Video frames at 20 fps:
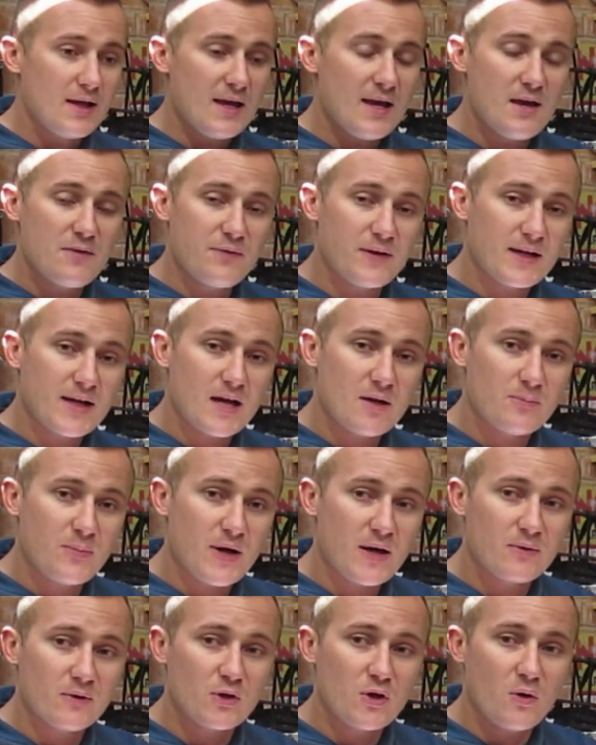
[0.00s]
If I get them
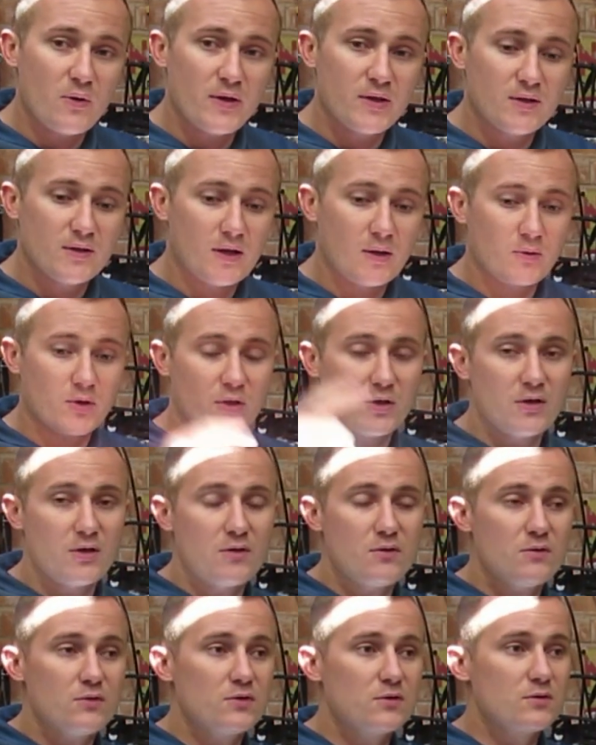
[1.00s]
powder coated, I'm going to
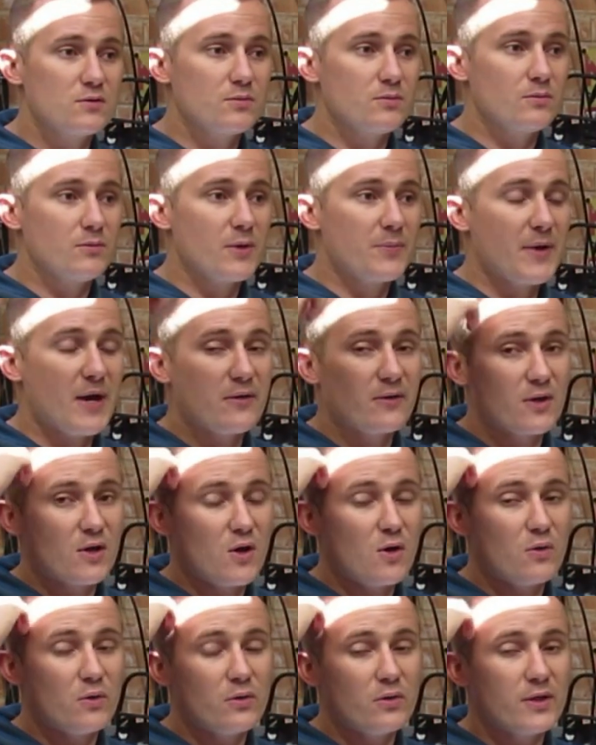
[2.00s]
use my powder
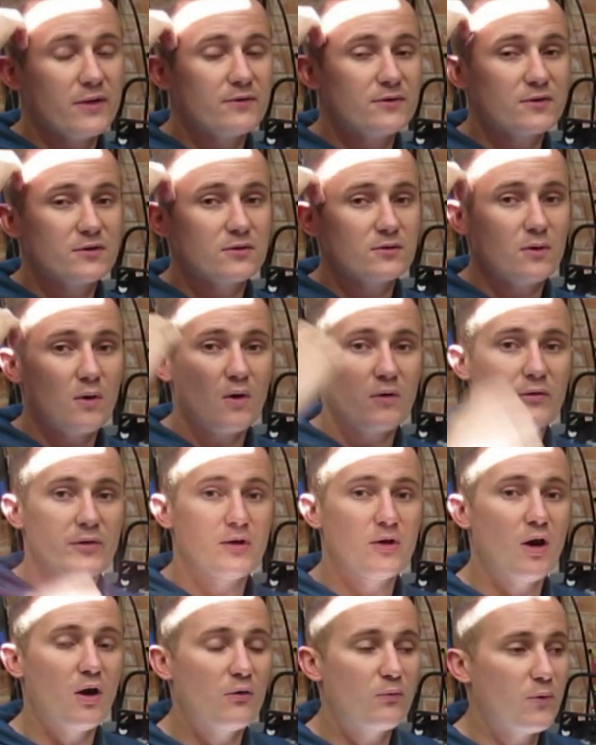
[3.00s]
coater who lives over
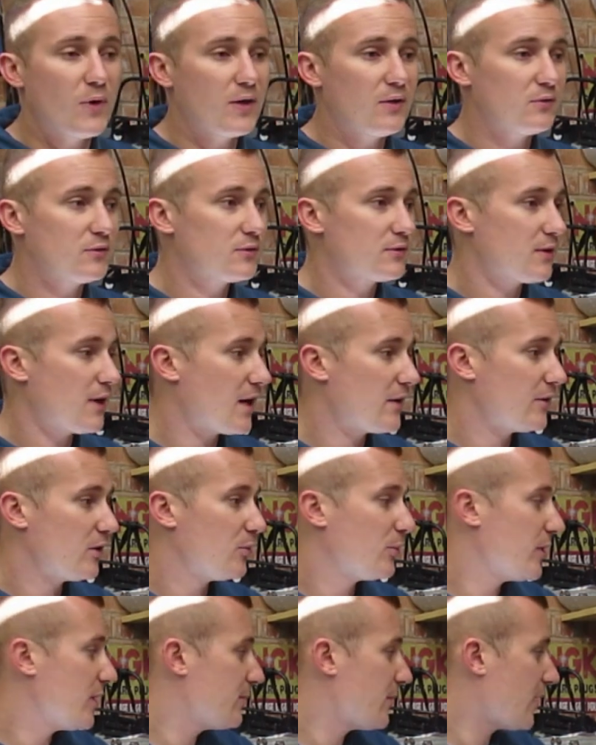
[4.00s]
in North Wales,
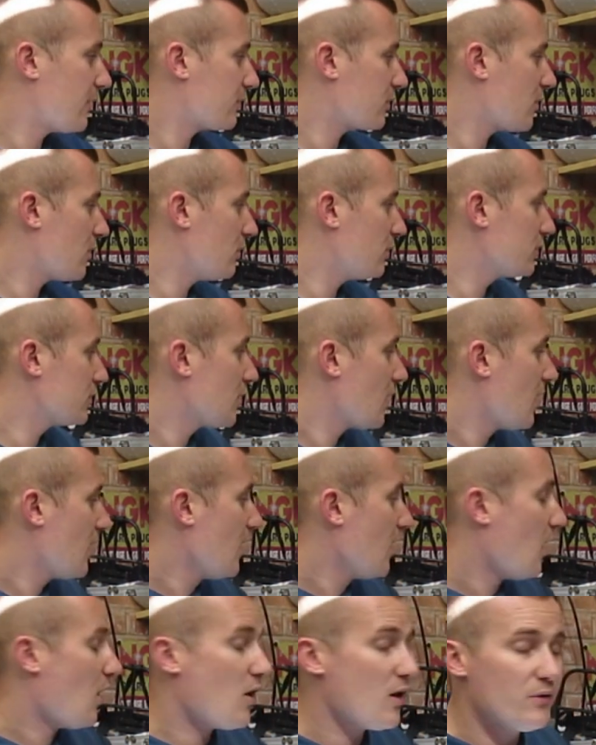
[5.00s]
RLP powder coaters.
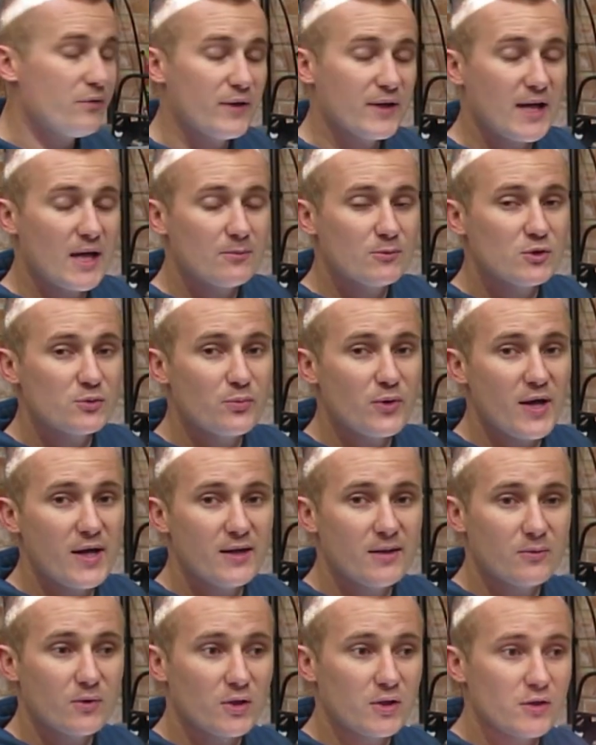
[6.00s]
Or if I get them
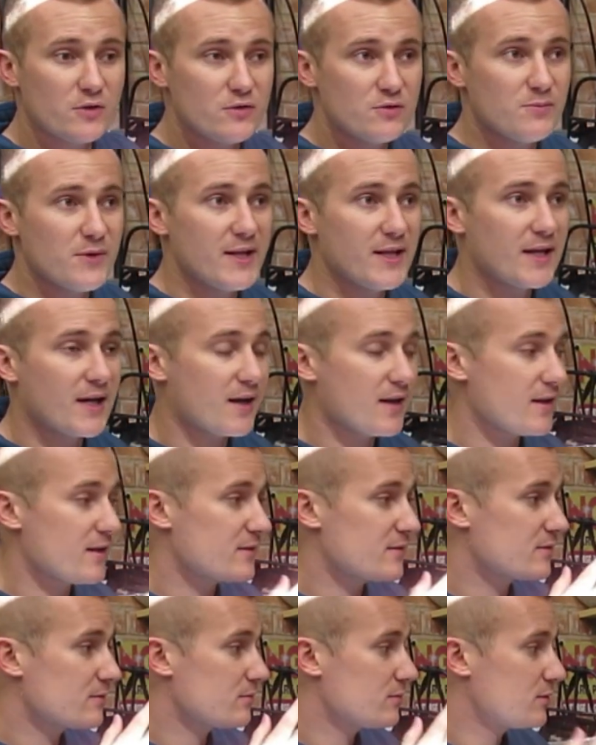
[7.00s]
sprayed, I'm going to use
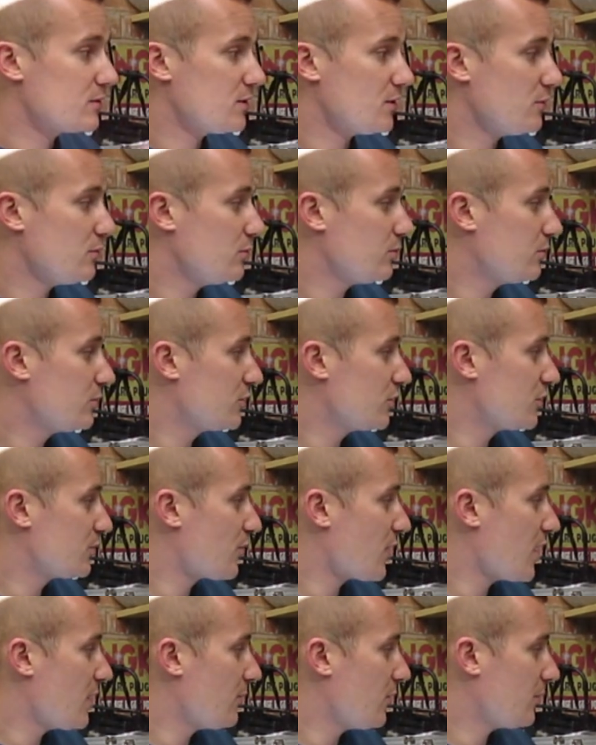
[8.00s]
Mechanics to
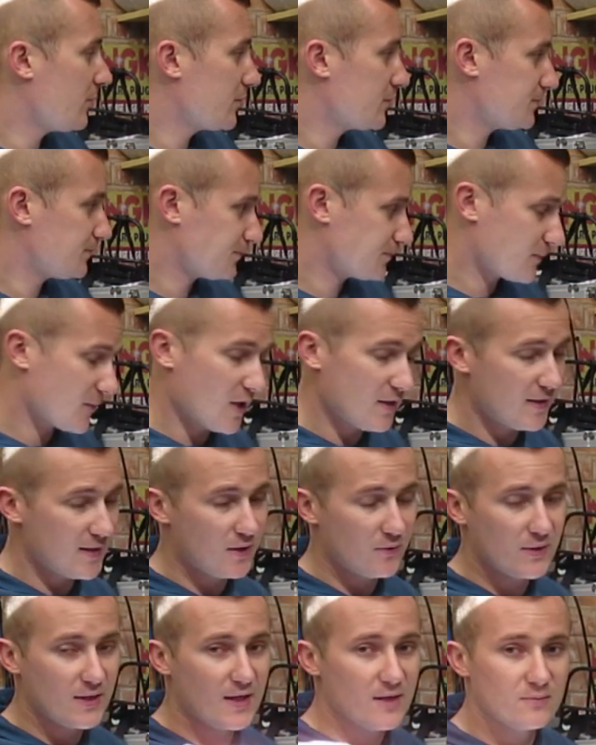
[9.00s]
spray them up, and then
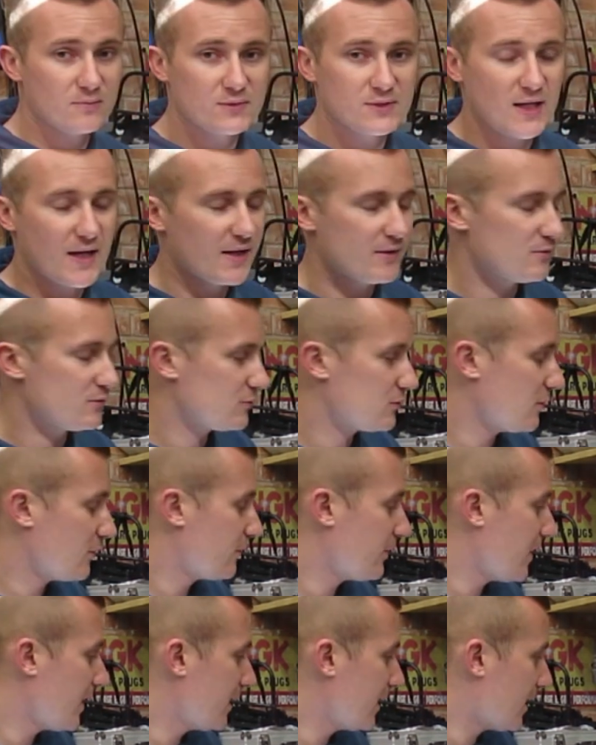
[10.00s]
I'll get tyres and stuff
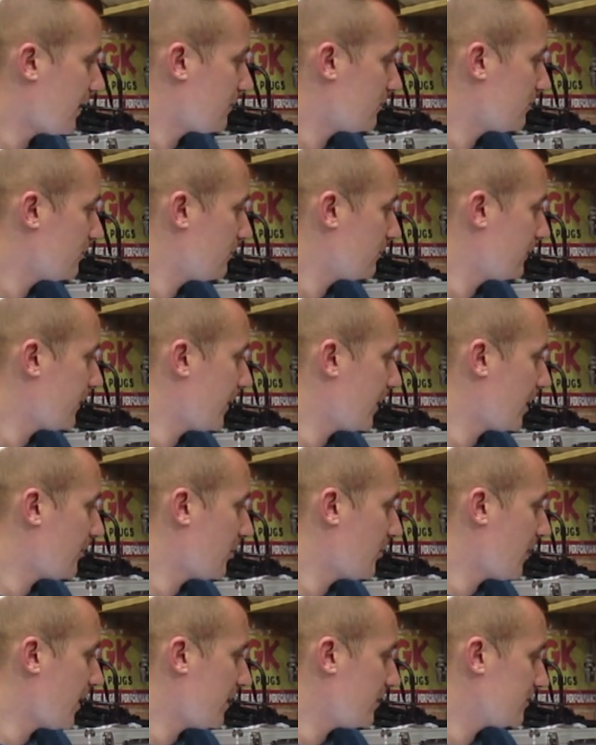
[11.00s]
fitted at
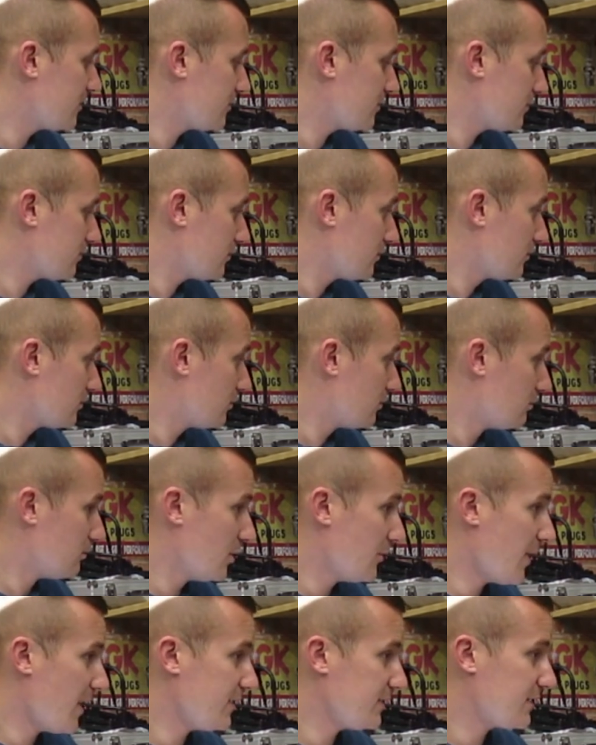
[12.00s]

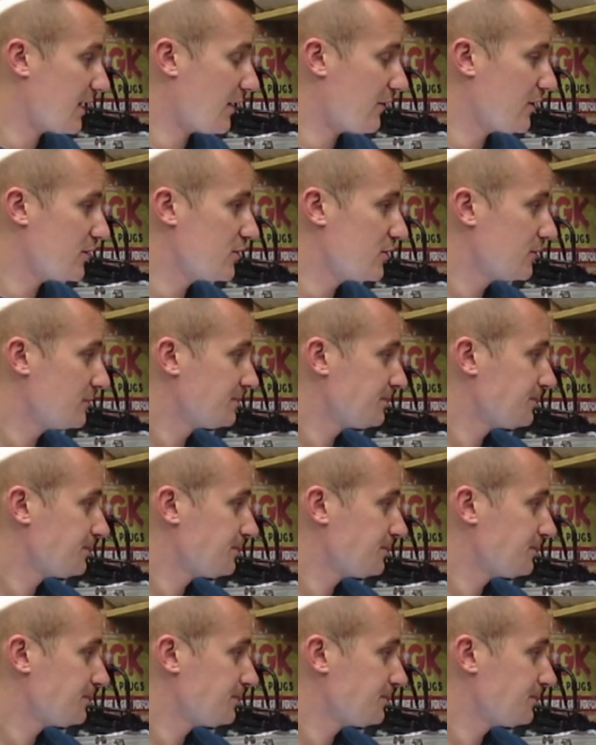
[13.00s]
my mate's garage.